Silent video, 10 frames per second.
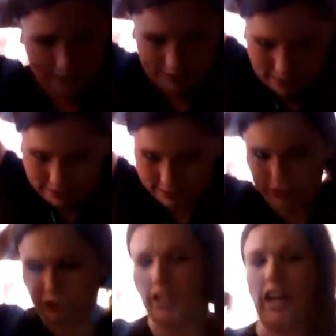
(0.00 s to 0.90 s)
and so
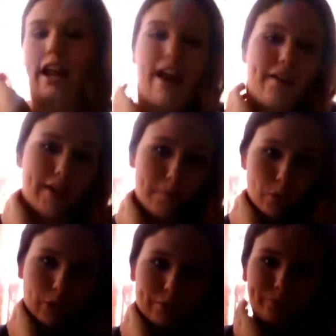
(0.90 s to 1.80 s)
she can't have any
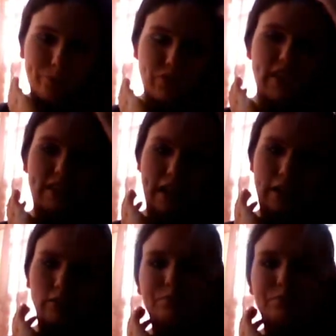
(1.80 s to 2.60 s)
more. Now,